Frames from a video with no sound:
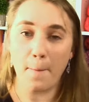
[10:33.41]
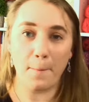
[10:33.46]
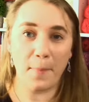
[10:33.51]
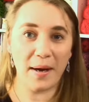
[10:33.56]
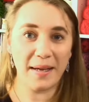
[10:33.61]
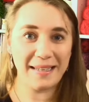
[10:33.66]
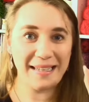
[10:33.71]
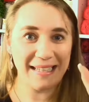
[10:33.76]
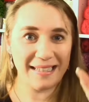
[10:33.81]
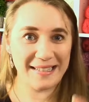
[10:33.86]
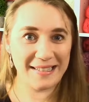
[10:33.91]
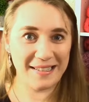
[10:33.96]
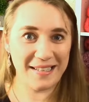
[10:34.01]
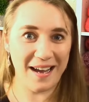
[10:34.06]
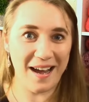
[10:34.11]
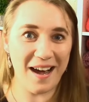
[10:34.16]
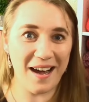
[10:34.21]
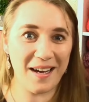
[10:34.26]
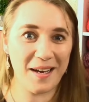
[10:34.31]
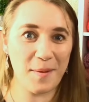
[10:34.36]
But let's
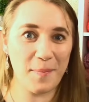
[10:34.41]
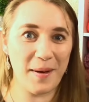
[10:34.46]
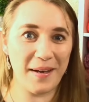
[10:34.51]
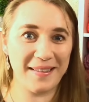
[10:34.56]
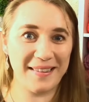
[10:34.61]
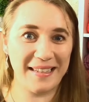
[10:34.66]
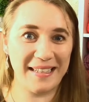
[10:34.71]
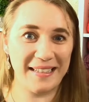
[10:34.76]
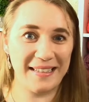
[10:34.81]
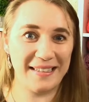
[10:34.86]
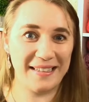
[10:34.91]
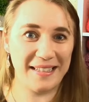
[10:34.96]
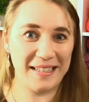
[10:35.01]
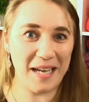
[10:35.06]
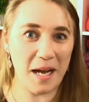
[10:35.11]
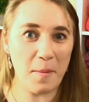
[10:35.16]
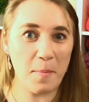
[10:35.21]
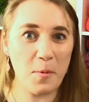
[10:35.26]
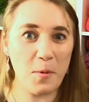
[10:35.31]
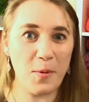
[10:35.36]
talk about the
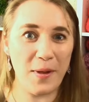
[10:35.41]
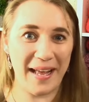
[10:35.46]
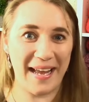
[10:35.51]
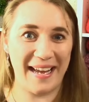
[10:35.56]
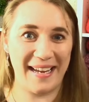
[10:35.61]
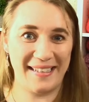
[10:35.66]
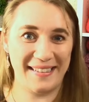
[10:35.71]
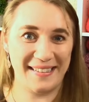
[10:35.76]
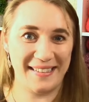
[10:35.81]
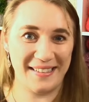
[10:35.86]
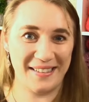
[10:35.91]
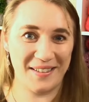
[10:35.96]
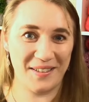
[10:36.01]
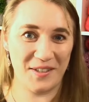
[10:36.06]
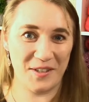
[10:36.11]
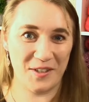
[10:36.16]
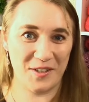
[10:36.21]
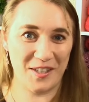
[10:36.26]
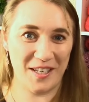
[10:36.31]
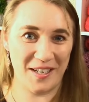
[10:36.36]
double-ended
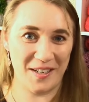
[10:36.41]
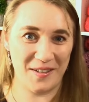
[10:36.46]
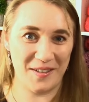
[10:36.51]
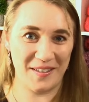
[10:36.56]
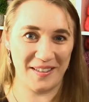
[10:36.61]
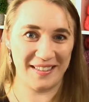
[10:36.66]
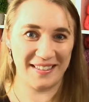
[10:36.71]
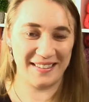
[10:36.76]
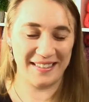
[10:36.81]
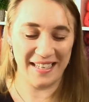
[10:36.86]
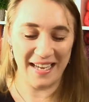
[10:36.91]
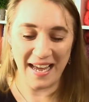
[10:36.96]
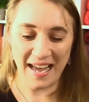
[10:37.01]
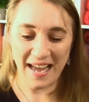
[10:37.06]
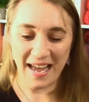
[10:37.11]
crochet hooks.